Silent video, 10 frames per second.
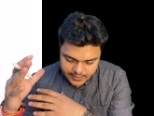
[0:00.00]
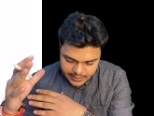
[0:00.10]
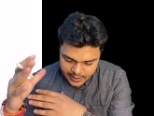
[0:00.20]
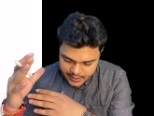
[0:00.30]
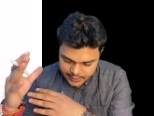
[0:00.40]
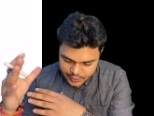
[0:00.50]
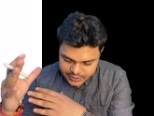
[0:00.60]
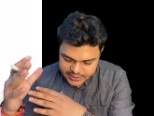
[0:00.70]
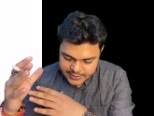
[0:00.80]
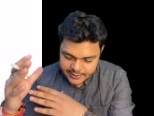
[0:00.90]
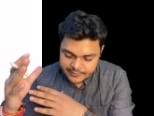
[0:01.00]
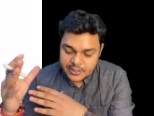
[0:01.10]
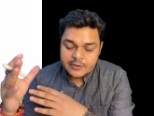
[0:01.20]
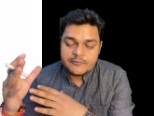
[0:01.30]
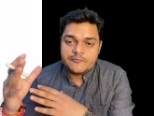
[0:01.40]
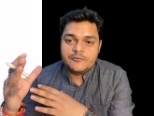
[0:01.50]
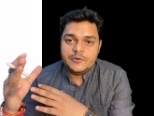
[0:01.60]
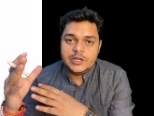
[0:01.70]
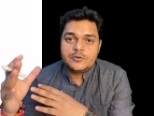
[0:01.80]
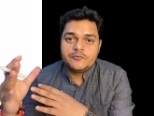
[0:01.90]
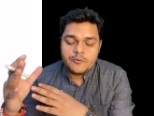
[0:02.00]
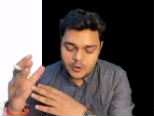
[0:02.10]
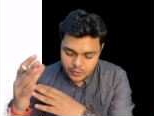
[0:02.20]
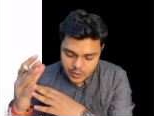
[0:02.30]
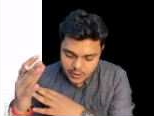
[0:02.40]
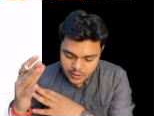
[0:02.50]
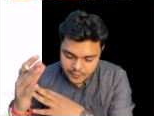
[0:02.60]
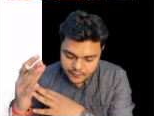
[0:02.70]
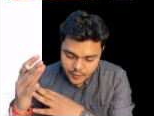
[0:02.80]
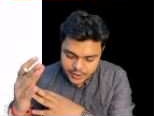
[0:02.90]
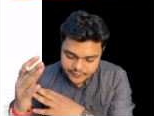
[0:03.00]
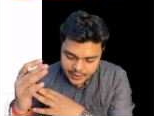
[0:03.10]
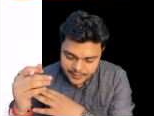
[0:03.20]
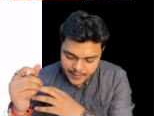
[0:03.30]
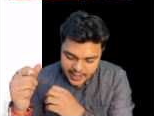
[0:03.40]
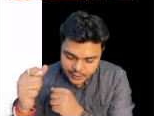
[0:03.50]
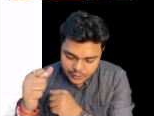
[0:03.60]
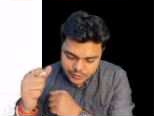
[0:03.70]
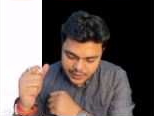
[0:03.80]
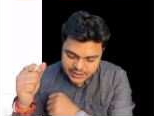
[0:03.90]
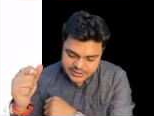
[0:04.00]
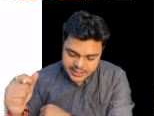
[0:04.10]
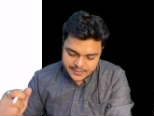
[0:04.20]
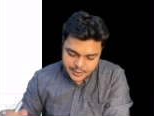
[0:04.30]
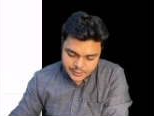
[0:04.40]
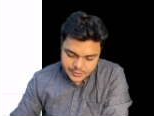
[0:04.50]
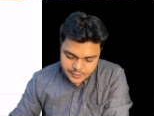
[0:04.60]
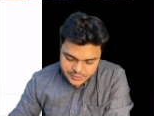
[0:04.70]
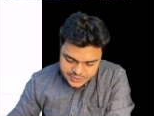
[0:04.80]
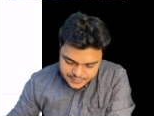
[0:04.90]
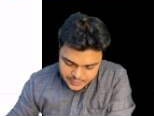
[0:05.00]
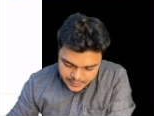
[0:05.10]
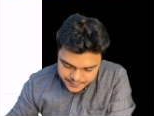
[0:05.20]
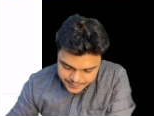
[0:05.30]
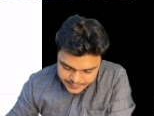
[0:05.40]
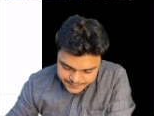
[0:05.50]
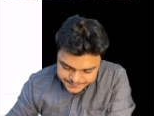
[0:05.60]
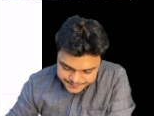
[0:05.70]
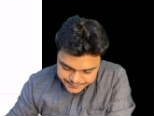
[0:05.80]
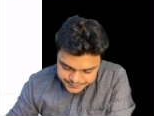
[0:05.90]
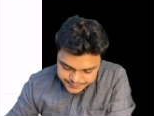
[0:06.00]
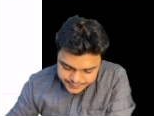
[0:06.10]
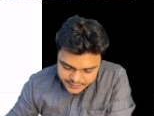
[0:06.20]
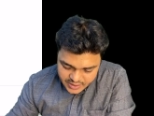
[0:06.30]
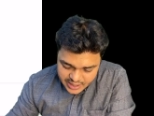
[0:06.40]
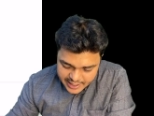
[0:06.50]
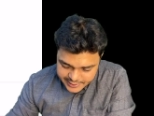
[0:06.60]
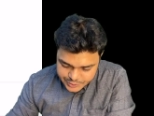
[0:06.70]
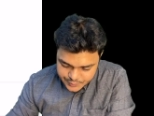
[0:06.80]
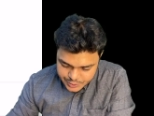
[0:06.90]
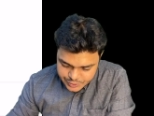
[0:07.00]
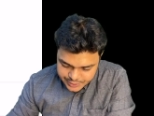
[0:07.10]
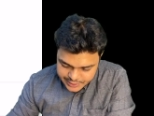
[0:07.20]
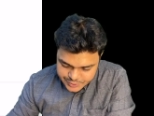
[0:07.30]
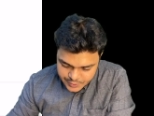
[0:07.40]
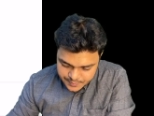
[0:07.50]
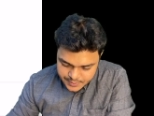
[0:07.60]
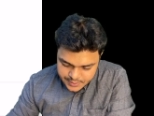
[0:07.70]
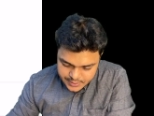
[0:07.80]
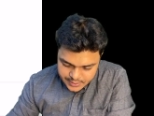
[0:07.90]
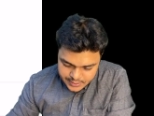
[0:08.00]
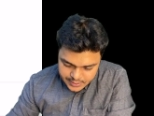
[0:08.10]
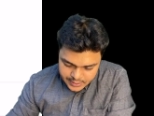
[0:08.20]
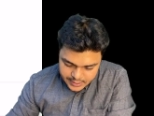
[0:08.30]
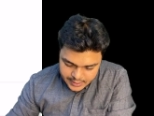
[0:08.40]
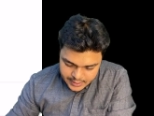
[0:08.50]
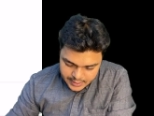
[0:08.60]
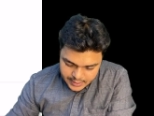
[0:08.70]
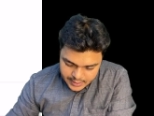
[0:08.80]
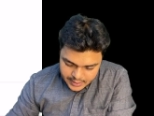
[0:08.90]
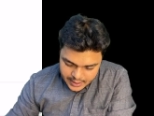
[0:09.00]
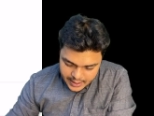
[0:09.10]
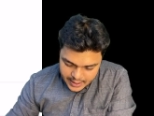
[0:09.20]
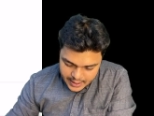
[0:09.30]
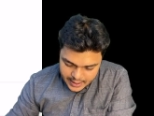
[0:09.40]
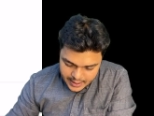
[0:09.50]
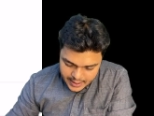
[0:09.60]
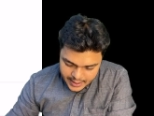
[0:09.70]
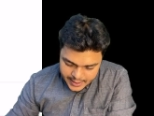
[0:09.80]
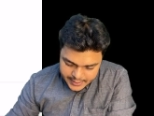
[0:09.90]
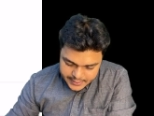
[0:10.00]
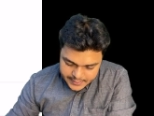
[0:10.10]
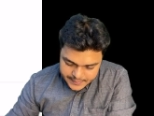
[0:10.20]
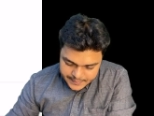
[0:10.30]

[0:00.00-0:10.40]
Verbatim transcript: the you can say that we can we need to follow four different module to understand about the concept of uh, azure virtual desktop and